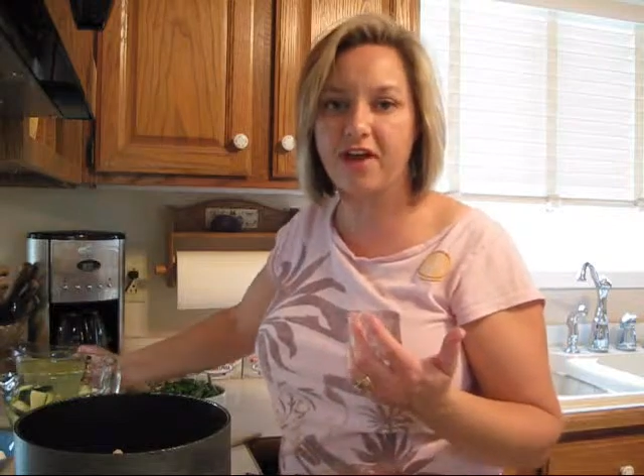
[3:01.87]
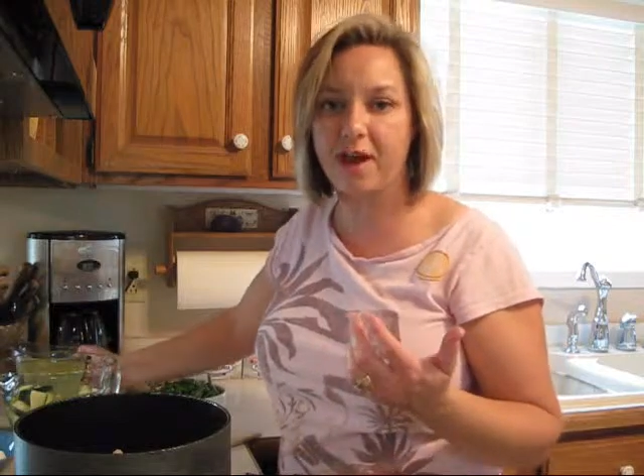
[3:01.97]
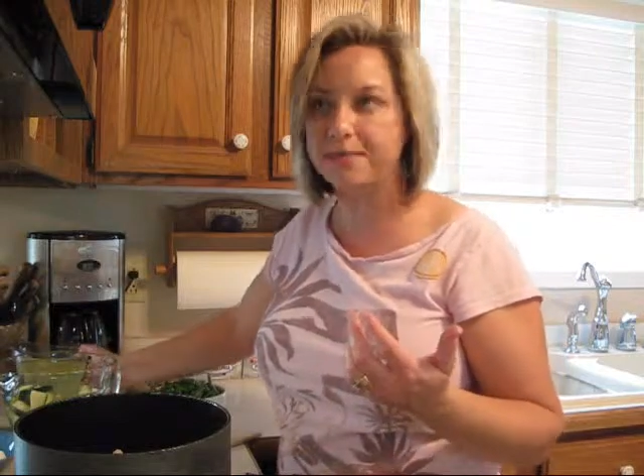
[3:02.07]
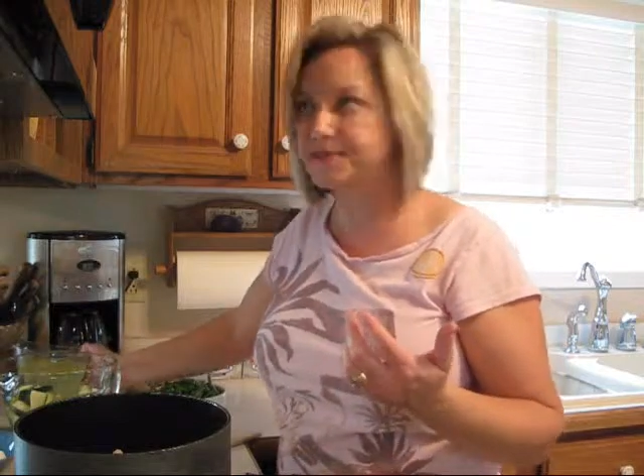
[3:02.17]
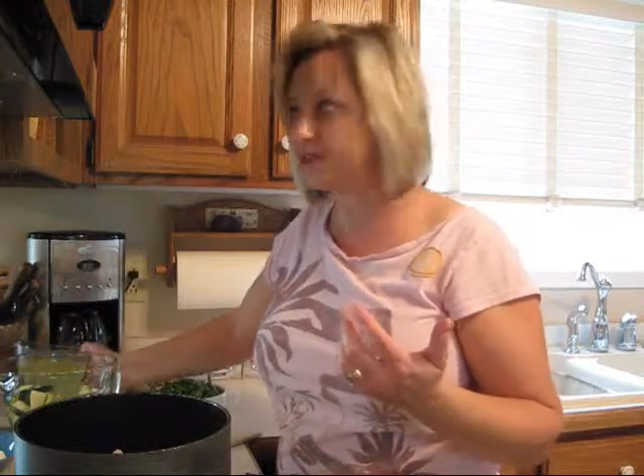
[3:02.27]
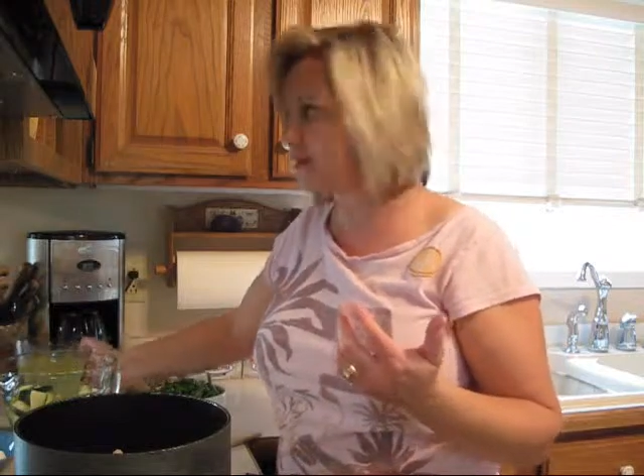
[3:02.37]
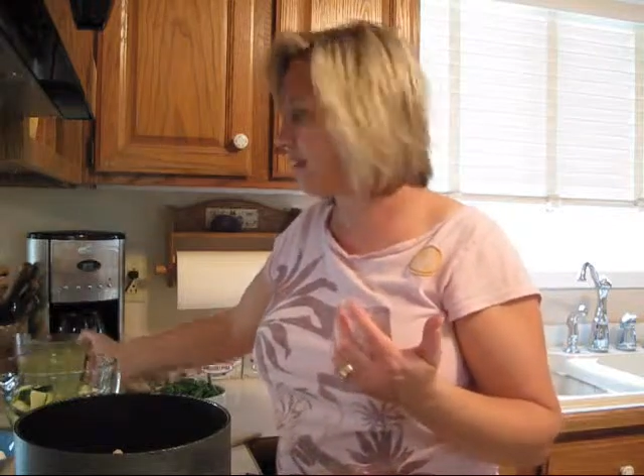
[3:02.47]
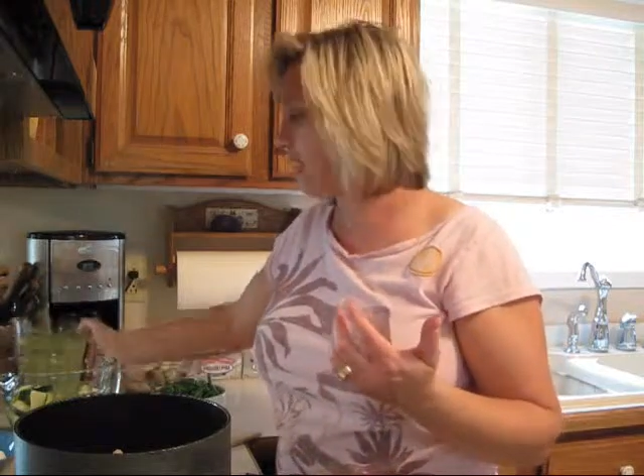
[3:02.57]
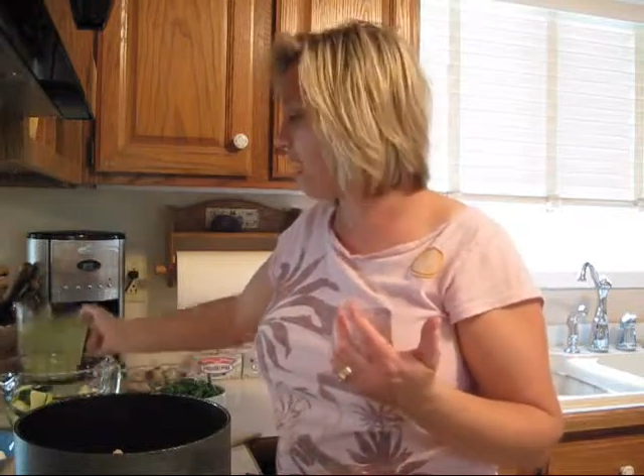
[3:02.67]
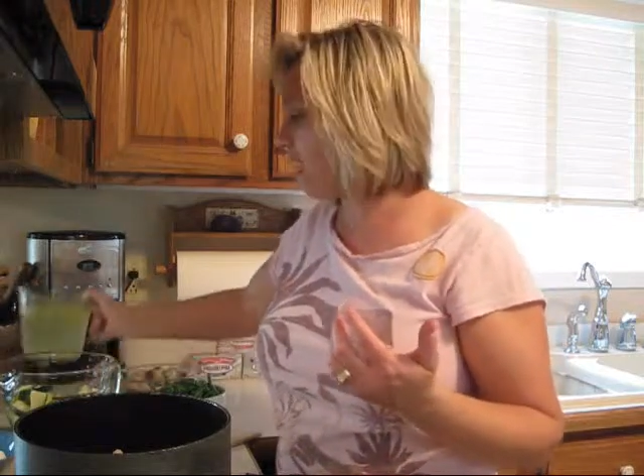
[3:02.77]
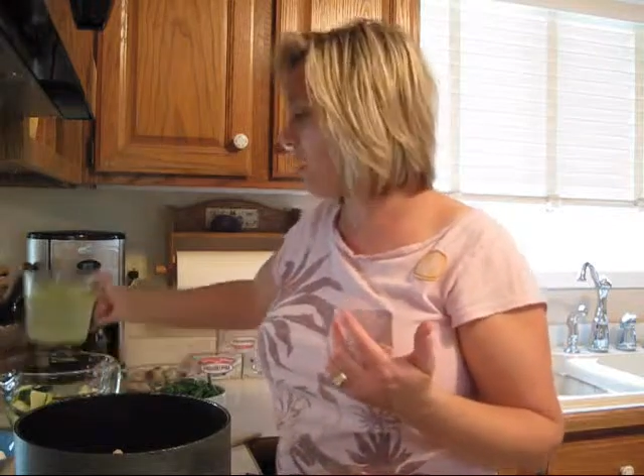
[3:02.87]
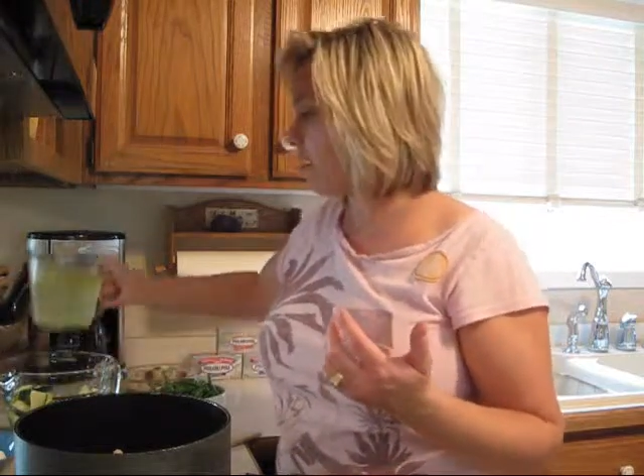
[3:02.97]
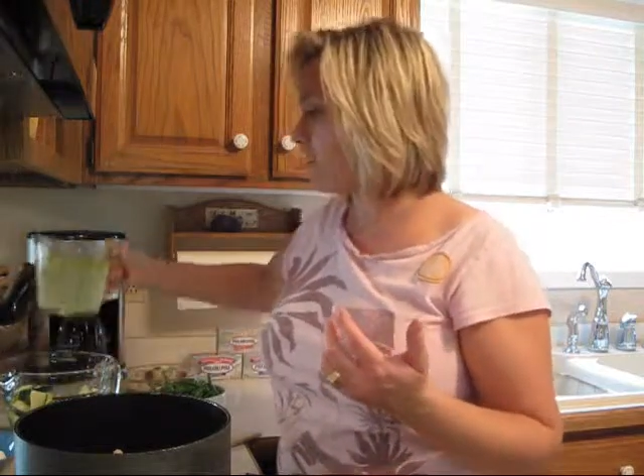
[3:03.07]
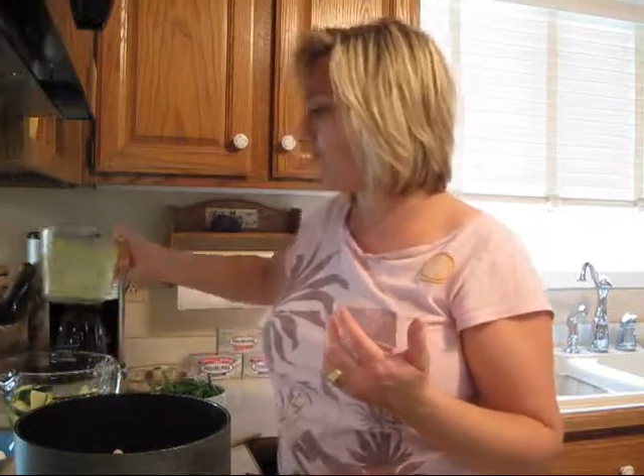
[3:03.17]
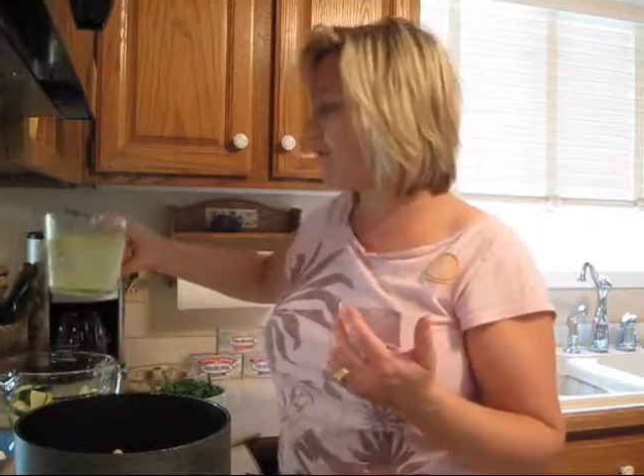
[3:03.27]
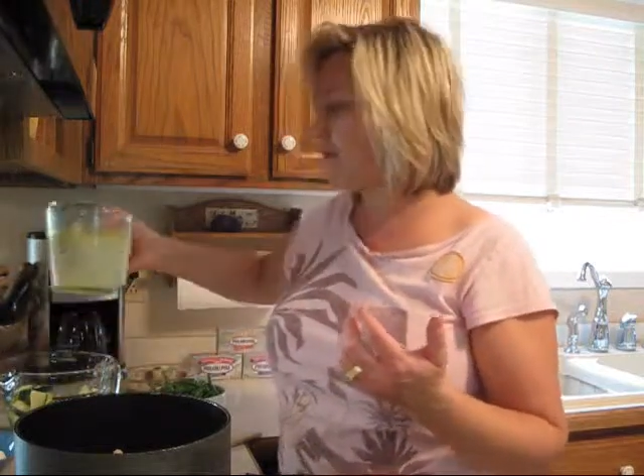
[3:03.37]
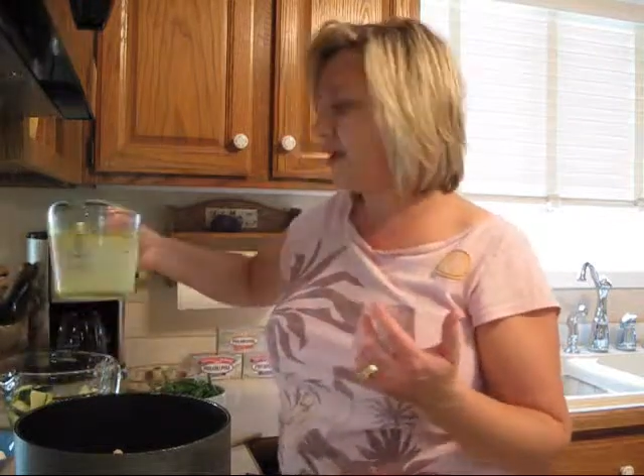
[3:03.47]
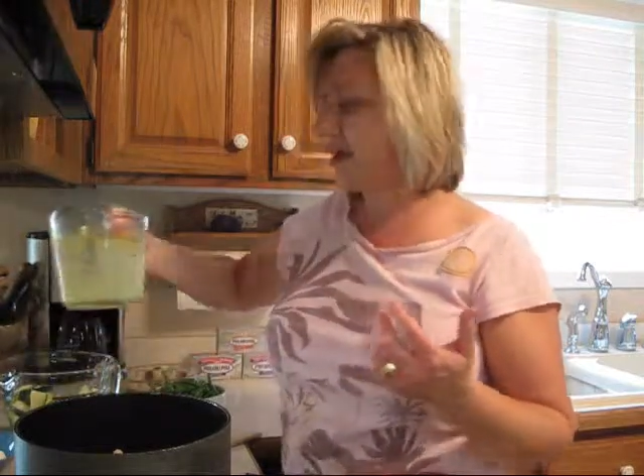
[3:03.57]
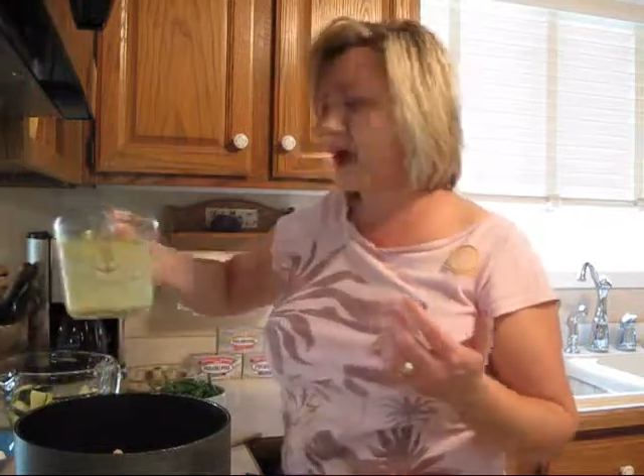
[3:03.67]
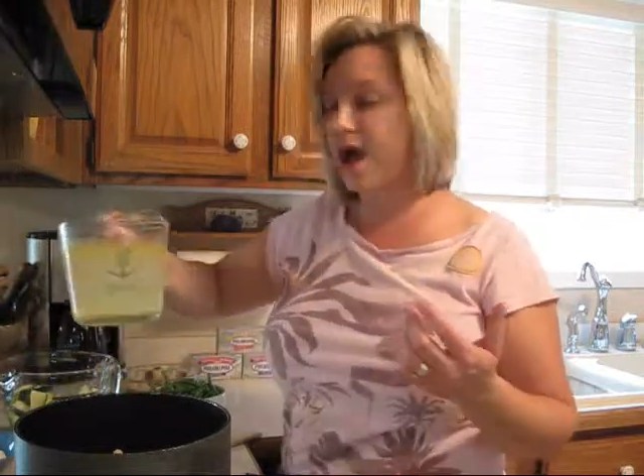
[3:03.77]
cups of
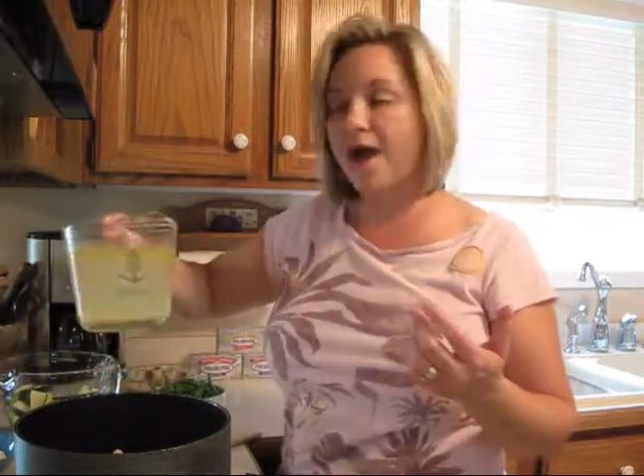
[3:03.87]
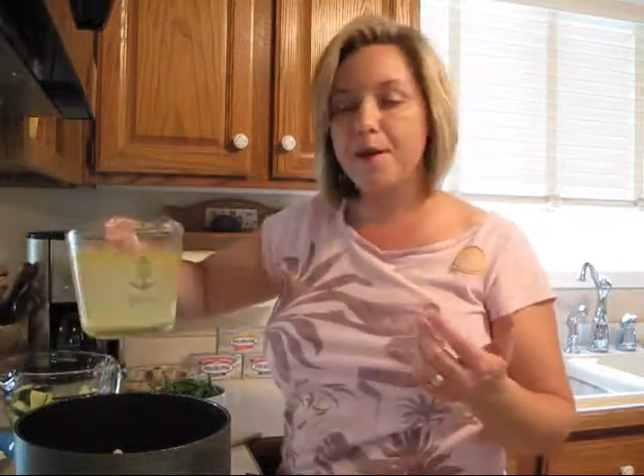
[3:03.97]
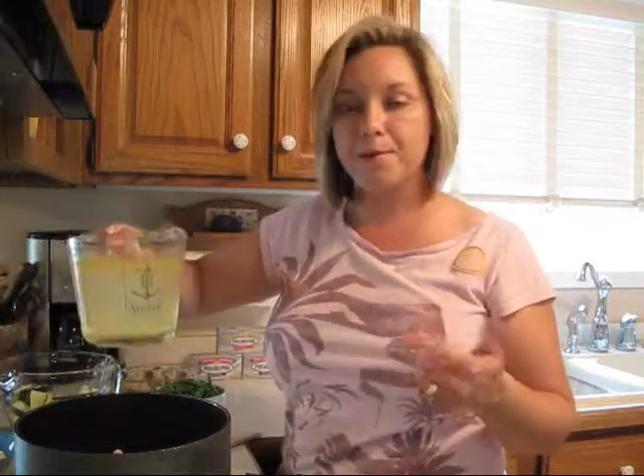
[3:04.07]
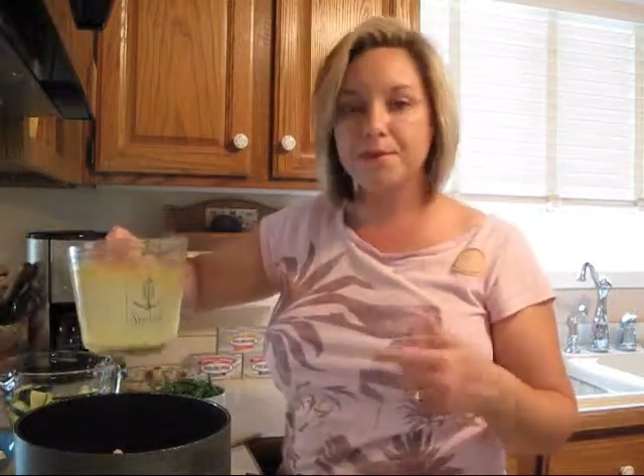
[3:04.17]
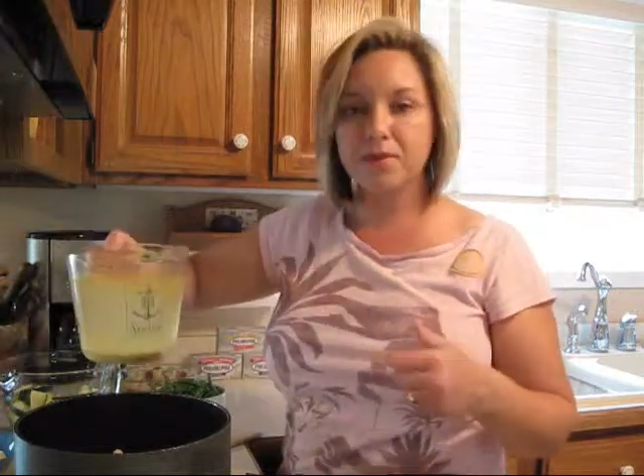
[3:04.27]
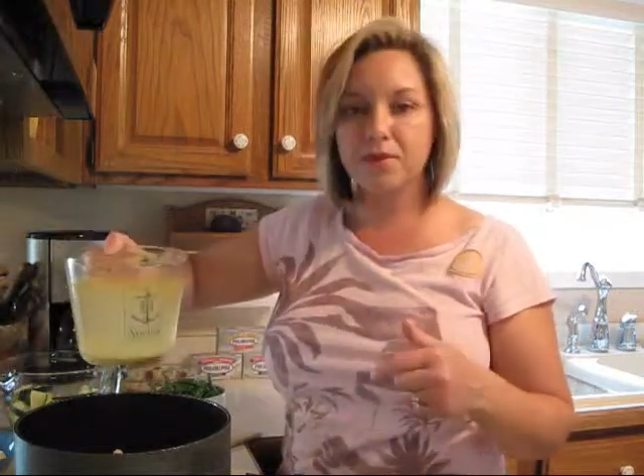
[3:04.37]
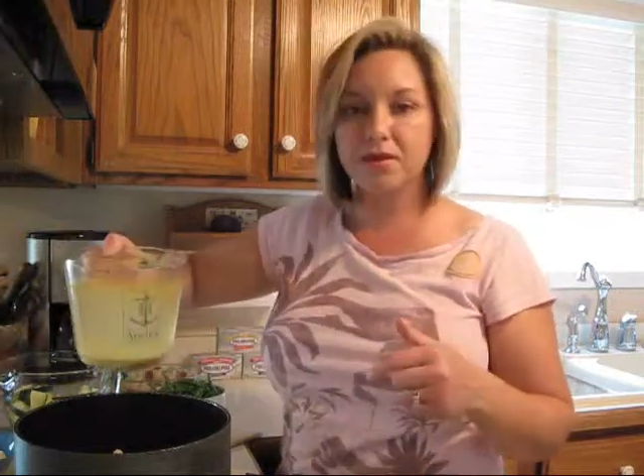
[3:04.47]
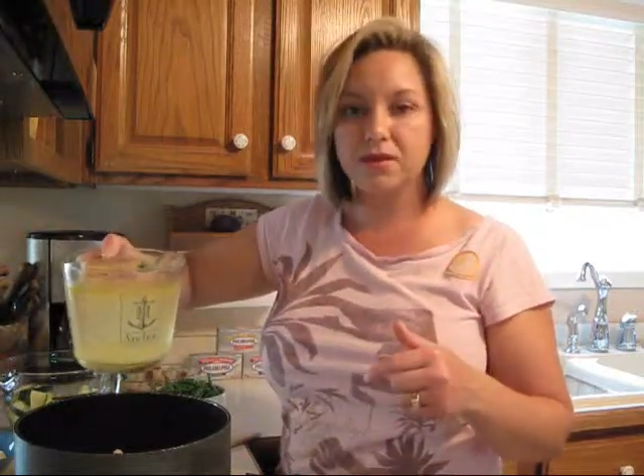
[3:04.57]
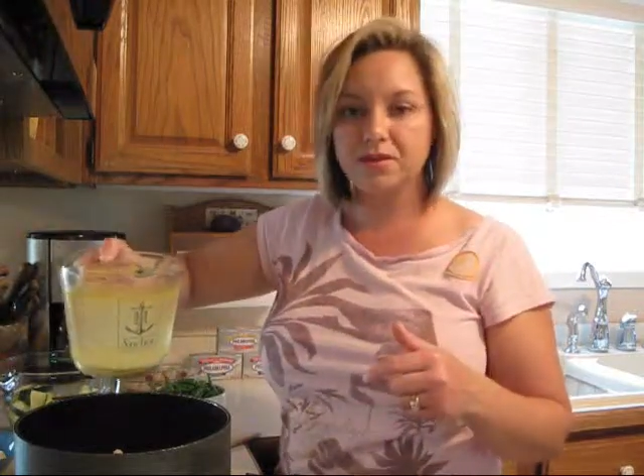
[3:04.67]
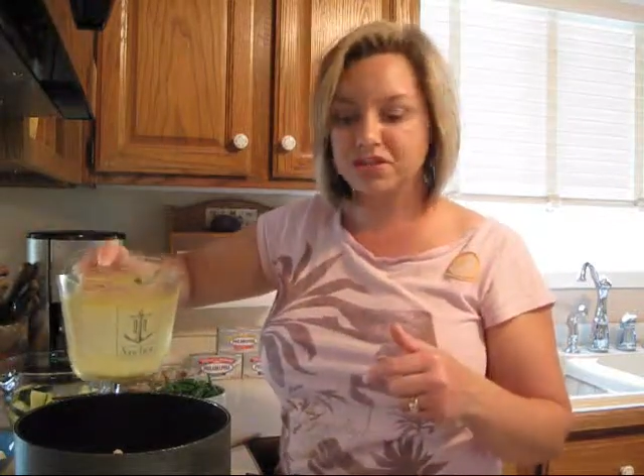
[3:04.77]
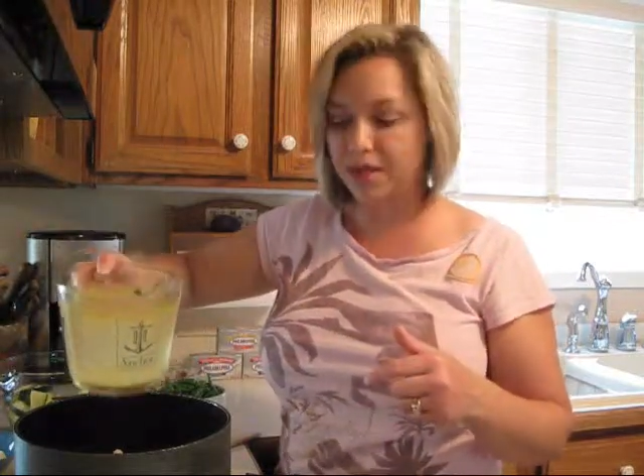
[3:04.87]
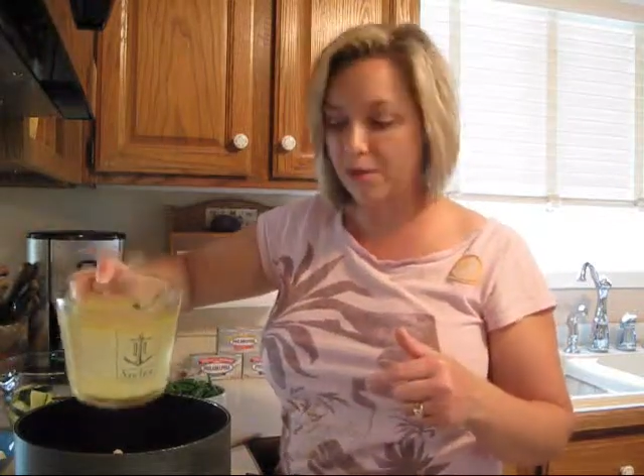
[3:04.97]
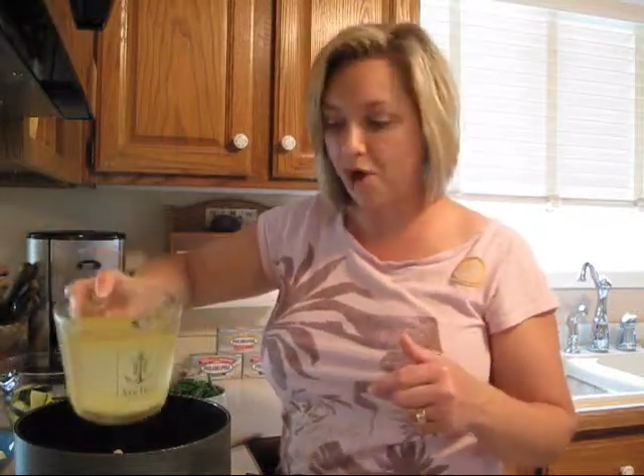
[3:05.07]
chicken